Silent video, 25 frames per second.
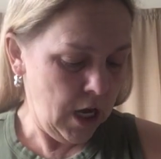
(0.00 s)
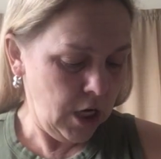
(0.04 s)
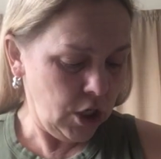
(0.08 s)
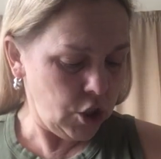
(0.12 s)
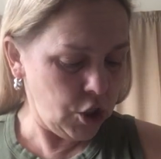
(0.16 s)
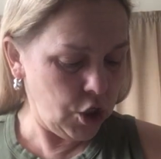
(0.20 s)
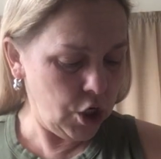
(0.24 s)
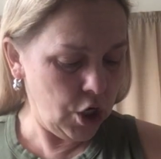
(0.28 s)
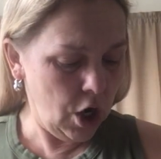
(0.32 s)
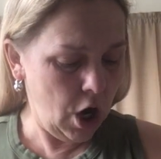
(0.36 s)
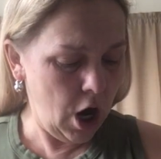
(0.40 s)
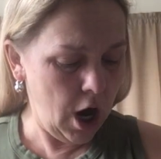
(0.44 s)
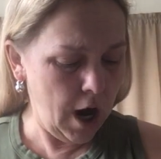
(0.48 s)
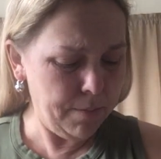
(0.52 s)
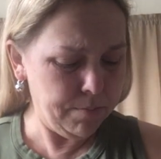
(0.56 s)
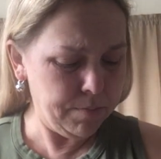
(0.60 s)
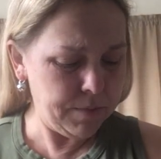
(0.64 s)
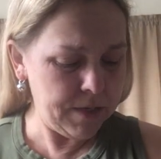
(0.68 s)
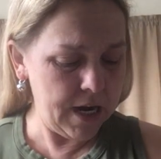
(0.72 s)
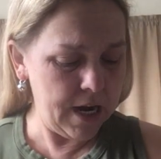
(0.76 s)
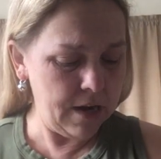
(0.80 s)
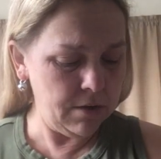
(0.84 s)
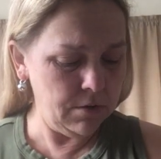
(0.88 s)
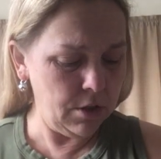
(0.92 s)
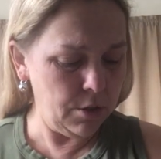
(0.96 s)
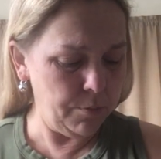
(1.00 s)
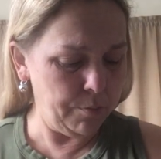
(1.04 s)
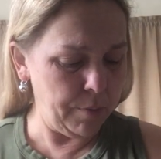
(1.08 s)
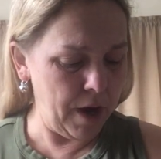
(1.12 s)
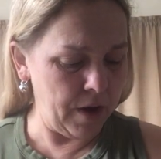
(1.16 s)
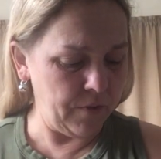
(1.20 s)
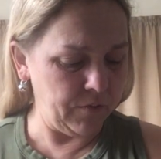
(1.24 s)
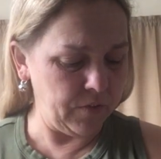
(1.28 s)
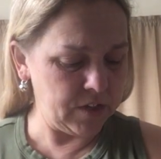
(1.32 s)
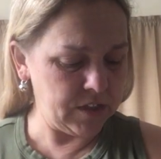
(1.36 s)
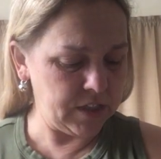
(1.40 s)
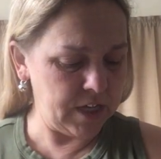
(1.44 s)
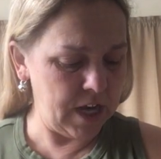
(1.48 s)
She hopped down to the
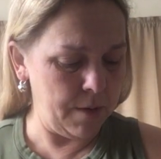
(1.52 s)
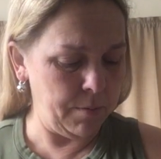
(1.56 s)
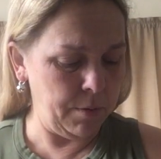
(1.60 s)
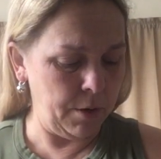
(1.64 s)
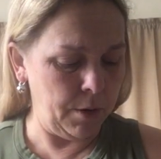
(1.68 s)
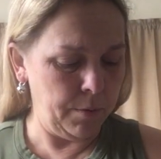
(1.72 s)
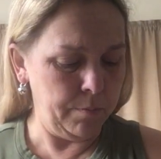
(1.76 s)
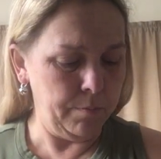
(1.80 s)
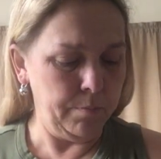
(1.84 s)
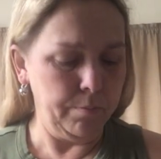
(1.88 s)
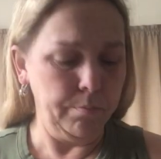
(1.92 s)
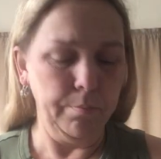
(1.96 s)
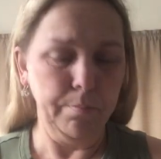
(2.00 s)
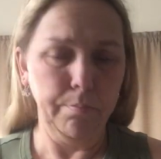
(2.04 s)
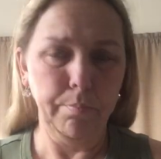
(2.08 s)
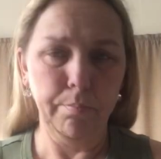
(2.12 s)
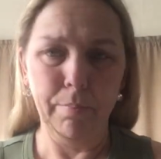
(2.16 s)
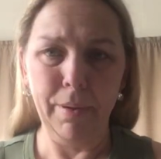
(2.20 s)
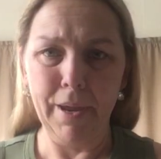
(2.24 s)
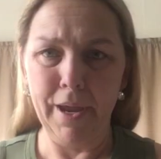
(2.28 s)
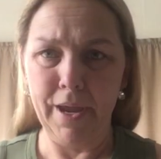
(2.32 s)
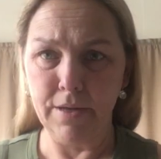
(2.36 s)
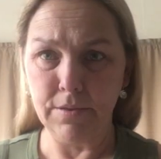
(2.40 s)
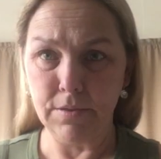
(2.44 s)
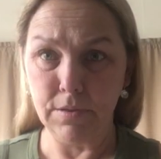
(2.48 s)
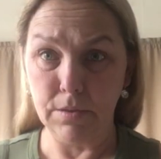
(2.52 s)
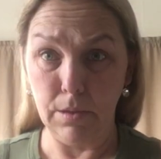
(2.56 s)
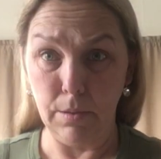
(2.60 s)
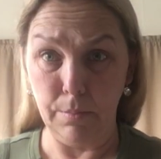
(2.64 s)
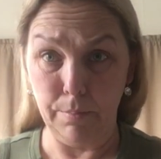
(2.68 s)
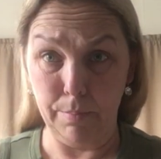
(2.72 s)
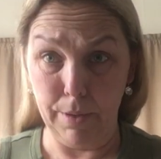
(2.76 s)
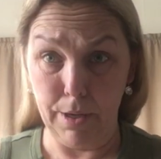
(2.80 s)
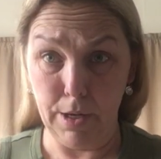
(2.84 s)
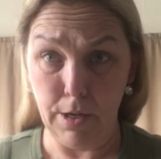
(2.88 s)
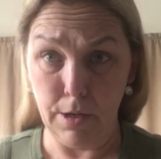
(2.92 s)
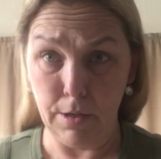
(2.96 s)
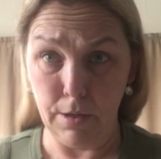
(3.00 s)
breakfast table. "Past the
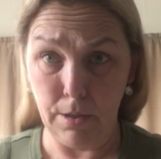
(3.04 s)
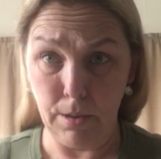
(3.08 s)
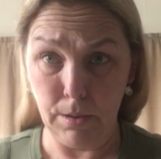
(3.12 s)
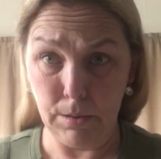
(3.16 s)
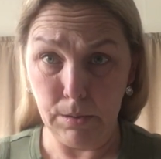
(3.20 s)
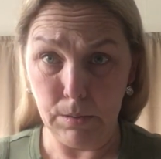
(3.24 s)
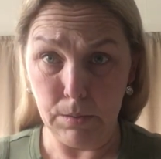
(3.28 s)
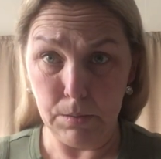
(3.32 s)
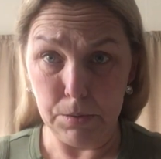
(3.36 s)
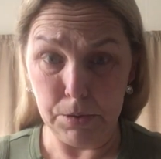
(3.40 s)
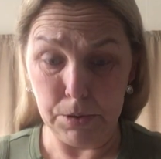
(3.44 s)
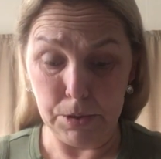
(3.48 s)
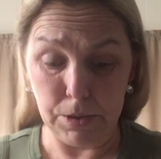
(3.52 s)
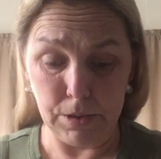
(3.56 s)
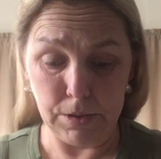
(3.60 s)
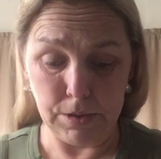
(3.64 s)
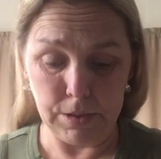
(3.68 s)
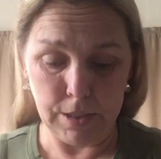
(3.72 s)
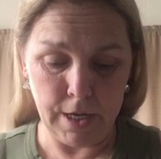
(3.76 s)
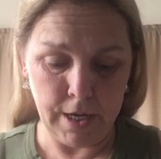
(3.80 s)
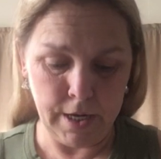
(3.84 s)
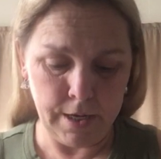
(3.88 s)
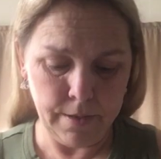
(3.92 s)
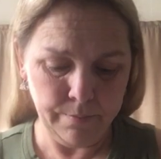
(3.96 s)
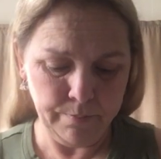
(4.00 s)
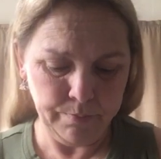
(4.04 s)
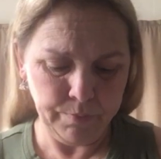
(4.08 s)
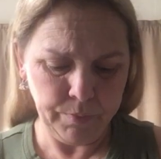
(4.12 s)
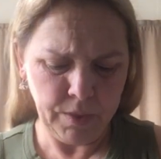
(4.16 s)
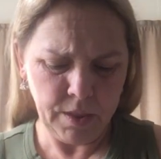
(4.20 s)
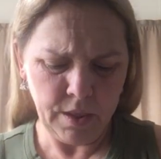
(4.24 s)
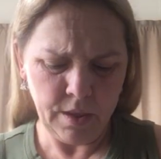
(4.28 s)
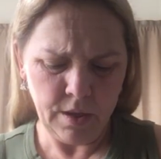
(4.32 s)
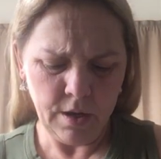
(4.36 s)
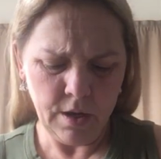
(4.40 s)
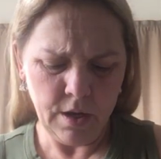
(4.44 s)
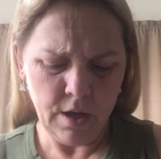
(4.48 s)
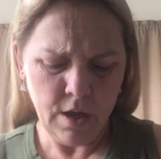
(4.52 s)
bugs," she said.
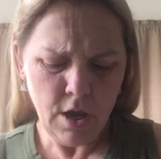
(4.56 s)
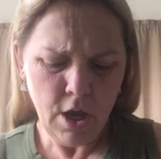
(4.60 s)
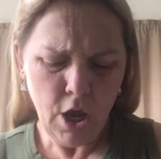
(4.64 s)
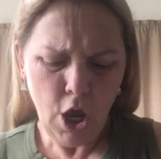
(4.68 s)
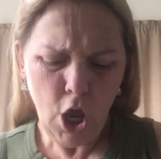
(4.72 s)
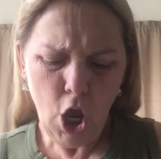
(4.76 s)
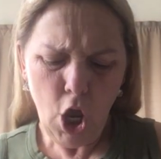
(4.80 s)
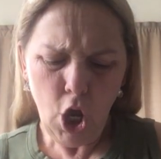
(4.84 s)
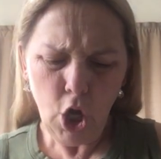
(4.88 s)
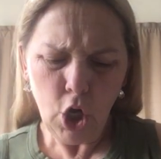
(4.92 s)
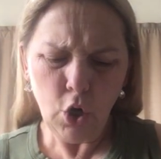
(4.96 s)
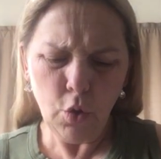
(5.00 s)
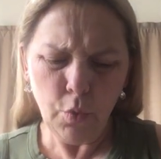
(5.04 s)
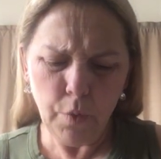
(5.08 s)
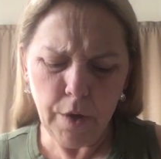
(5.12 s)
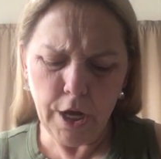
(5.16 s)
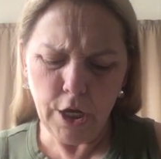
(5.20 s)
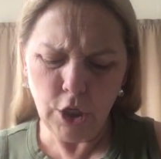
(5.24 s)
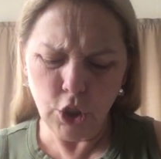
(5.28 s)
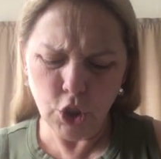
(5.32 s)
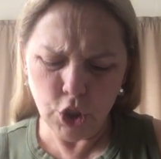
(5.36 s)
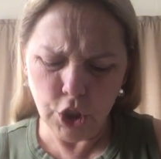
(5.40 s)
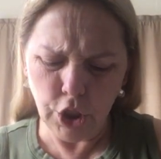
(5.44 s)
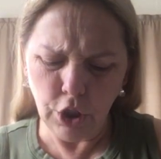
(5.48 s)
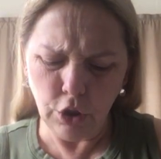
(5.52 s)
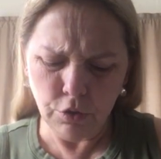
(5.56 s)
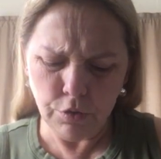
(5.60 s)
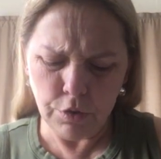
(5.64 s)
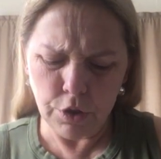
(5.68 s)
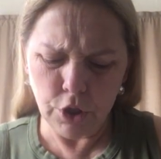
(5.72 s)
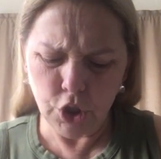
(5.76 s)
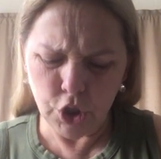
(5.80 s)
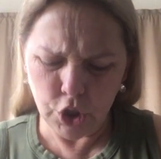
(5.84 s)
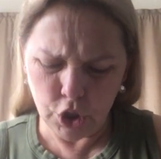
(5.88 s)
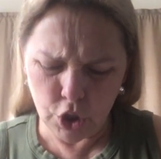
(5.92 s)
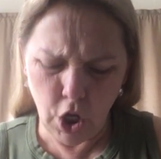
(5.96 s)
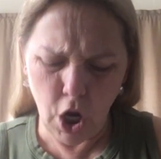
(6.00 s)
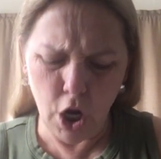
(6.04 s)
"Green children
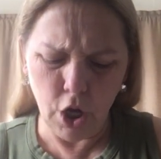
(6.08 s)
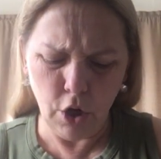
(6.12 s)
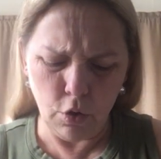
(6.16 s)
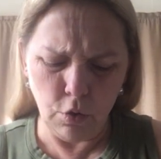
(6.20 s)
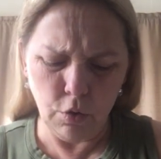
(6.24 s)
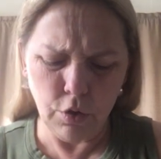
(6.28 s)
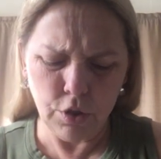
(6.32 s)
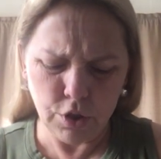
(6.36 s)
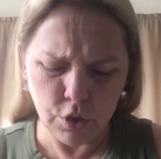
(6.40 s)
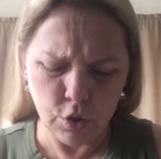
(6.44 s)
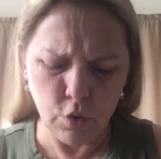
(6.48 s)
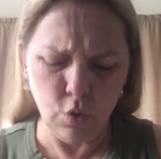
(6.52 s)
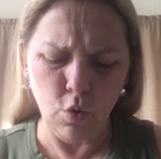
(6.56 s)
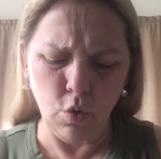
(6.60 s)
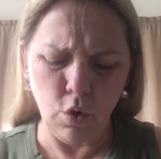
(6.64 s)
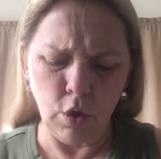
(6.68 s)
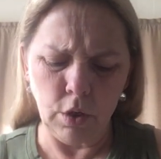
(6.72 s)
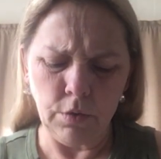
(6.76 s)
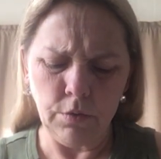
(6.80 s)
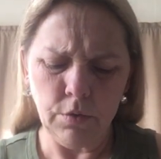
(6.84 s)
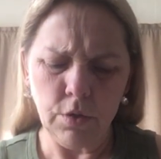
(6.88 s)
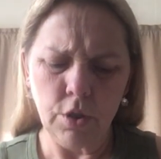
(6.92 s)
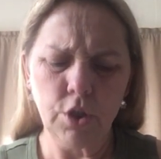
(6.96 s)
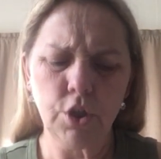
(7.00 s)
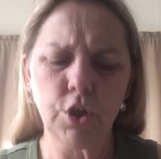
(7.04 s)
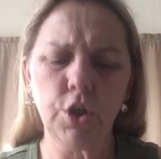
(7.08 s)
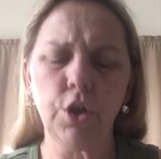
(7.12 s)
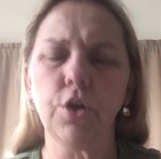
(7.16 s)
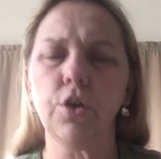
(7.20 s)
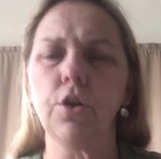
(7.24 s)
should not go to school," she